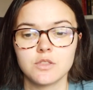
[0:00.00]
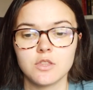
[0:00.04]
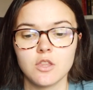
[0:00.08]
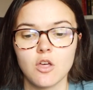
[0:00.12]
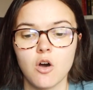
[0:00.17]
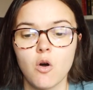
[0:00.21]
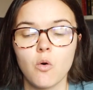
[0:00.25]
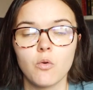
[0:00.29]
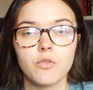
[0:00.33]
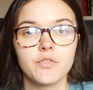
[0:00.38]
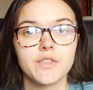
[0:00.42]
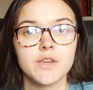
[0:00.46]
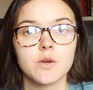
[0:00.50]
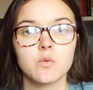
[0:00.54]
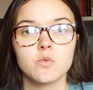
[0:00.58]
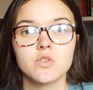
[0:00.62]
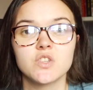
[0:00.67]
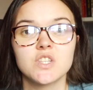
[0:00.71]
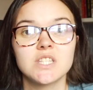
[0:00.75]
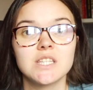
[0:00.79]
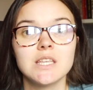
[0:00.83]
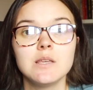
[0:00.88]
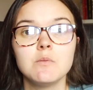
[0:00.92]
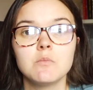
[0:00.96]
the whole thing
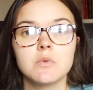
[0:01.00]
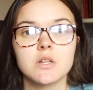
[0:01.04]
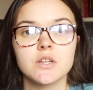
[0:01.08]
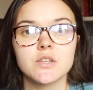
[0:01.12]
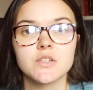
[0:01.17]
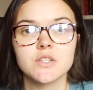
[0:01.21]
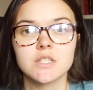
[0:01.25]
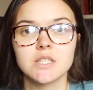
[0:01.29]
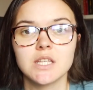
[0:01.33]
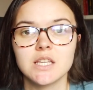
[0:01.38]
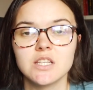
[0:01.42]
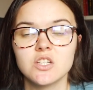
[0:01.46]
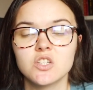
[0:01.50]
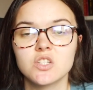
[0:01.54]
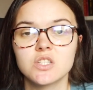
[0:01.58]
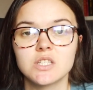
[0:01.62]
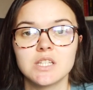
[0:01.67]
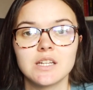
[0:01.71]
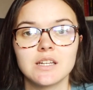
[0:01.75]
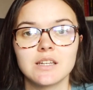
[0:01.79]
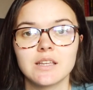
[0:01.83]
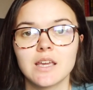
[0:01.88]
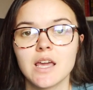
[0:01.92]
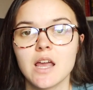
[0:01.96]
was seamless and they just
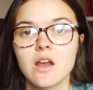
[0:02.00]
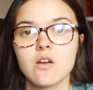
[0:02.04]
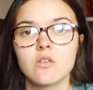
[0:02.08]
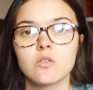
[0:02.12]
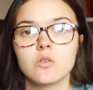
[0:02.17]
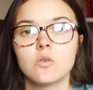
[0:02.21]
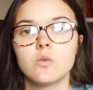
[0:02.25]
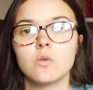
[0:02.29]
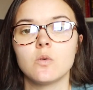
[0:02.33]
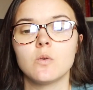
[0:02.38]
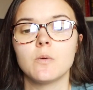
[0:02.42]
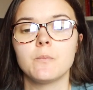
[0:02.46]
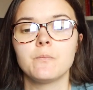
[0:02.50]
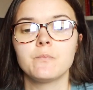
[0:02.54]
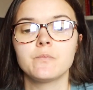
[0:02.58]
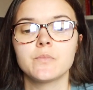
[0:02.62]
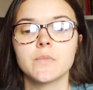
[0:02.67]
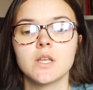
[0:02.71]
didn't care at all.